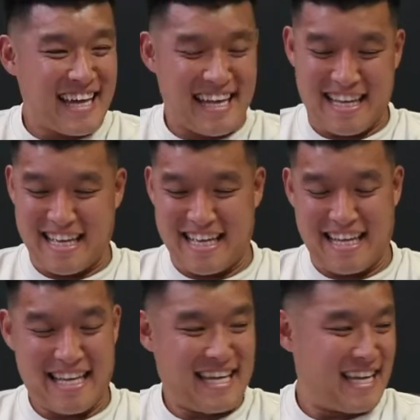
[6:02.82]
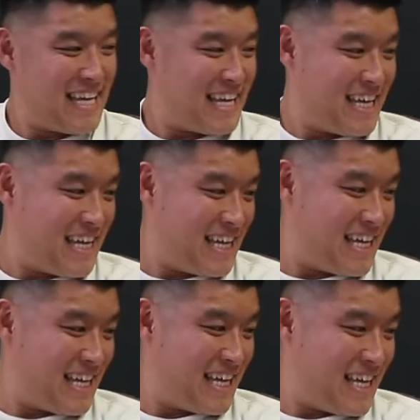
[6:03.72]

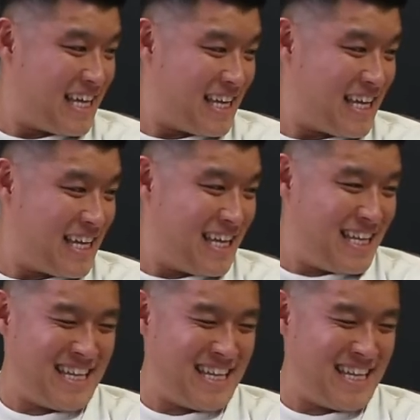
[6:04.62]
(silent)